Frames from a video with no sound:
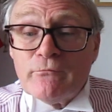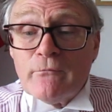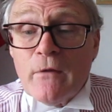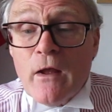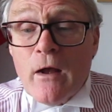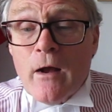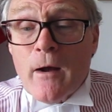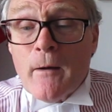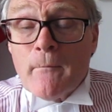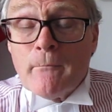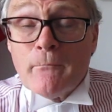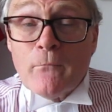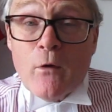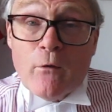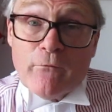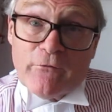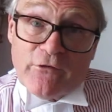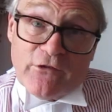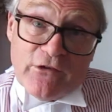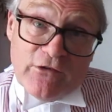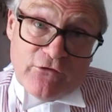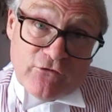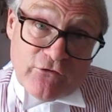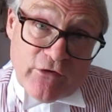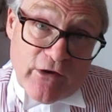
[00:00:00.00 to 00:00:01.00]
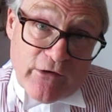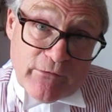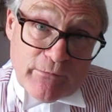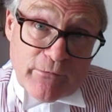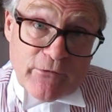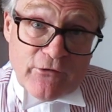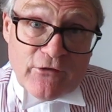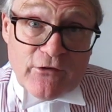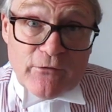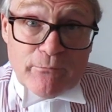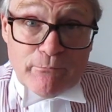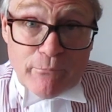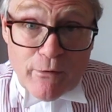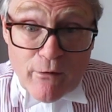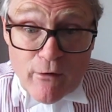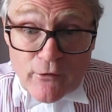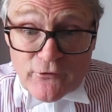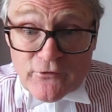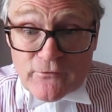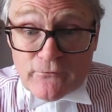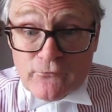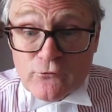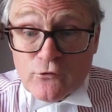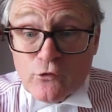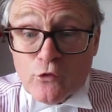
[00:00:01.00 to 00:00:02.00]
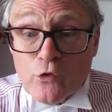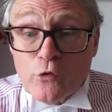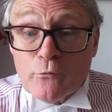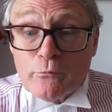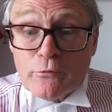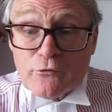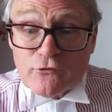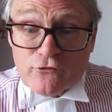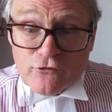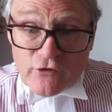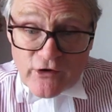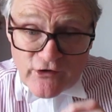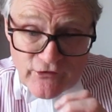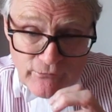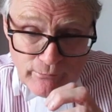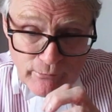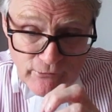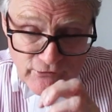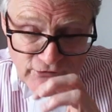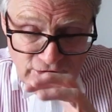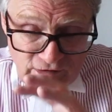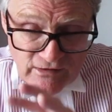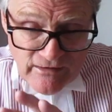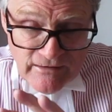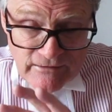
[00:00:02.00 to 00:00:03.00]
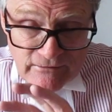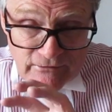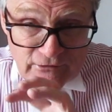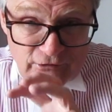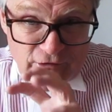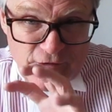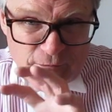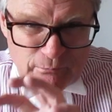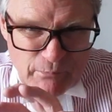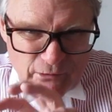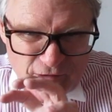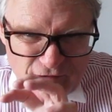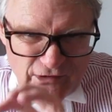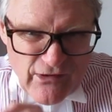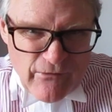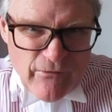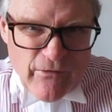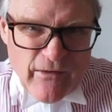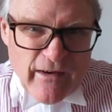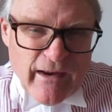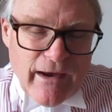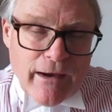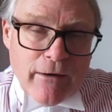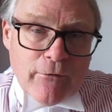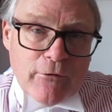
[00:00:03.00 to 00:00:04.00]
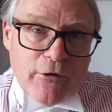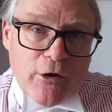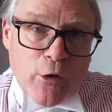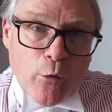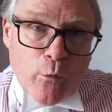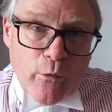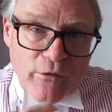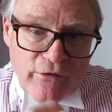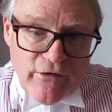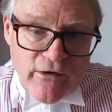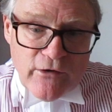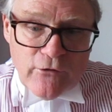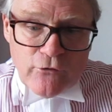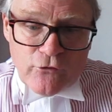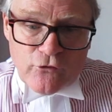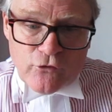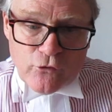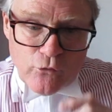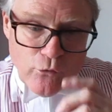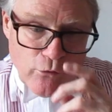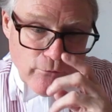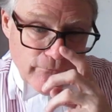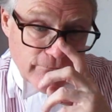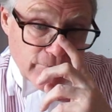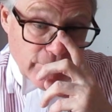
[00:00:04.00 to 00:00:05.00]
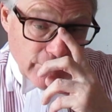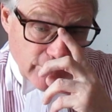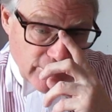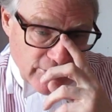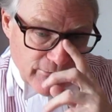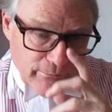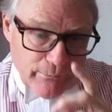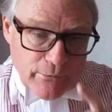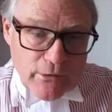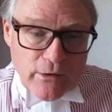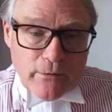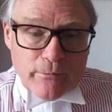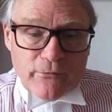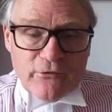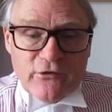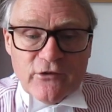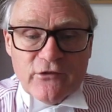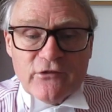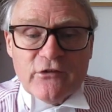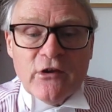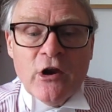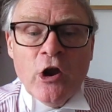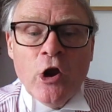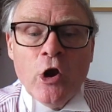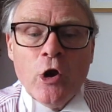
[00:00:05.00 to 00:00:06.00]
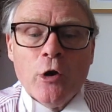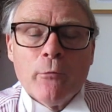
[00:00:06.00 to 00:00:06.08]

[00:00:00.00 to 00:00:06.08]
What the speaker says: Obviously, trespass is part of tort, but trespass is a specific area within tort for these purposes.